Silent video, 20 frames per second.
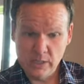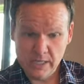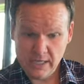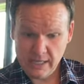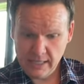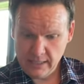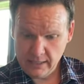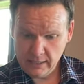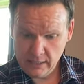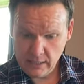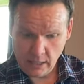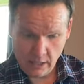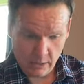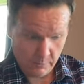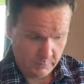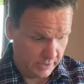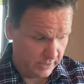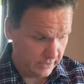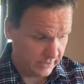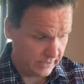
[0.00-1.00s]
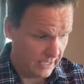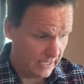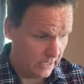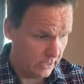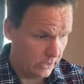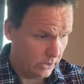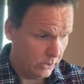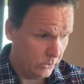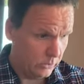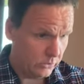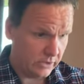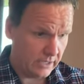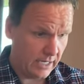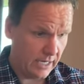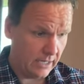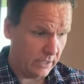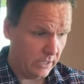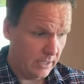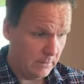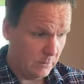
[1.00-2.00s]
weekend, I'll be at Sano
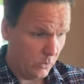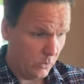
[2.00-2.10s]
Saturday